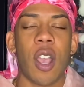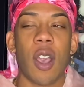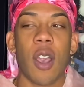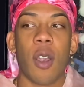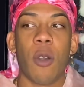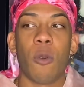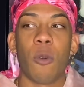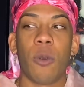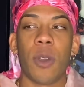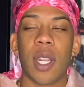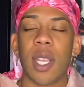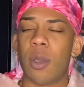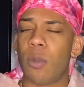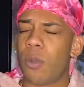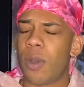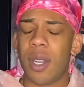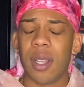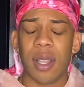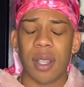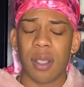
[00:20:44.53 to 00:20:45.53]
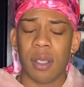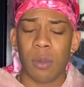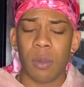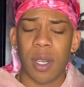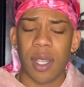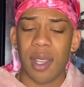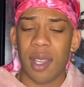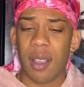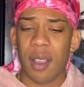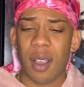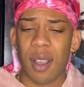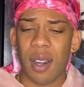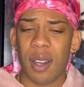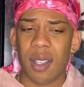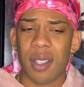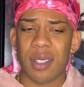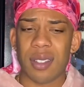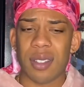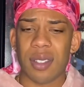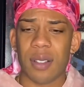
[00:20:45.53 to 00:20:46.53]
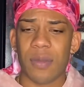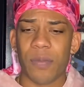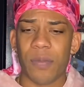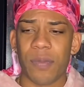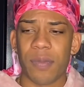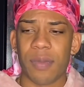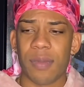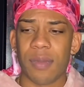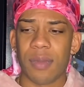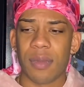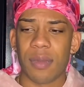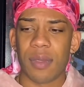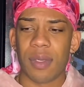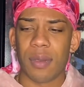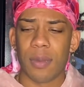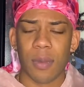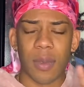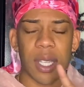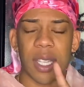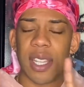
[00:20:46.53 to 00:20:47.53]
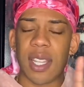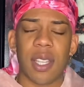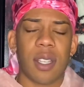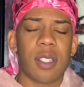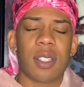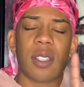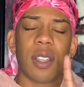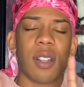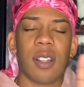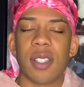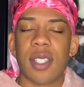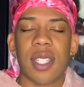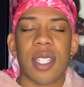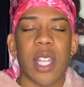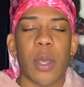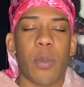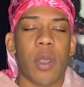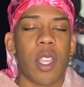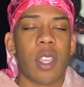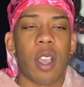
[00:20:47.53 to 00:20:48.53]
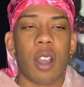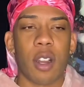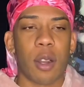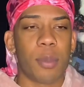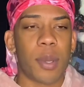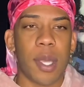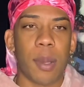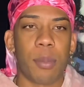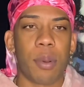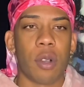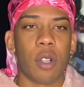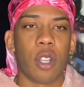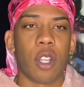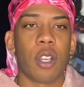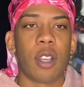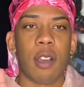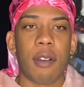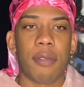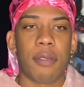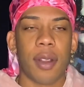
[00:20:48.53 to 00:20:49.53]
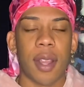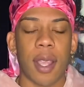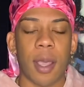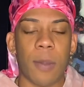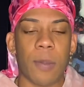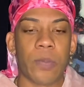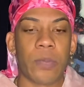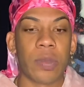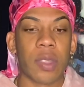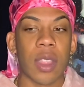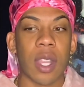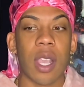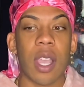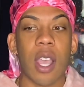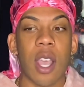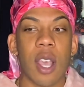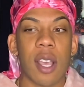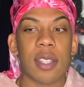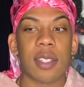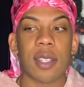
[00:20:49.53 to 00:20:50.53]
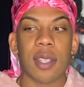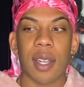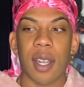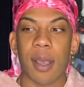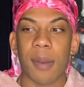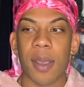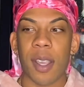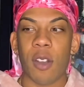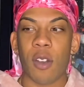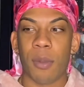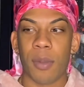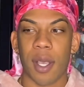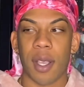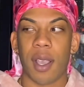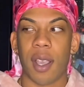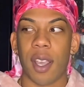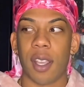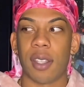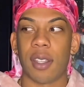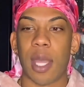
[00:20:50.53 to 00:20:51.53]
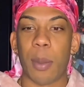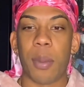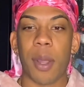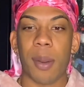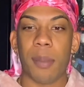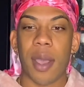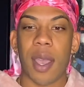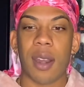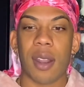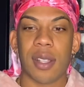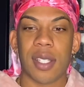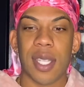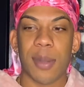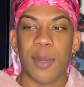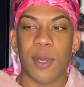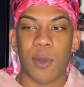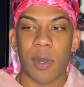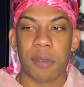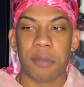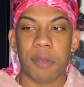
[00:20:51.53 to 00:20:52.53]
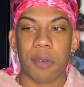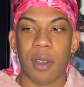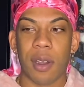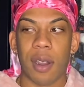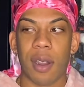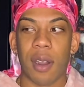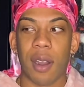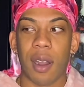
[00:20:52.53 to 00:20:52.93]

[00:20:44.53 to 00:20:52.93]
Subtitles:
What do they call us? They started to sleep with younger people. Look out for him. So then I'm like, oh my God. They put the man on CP24.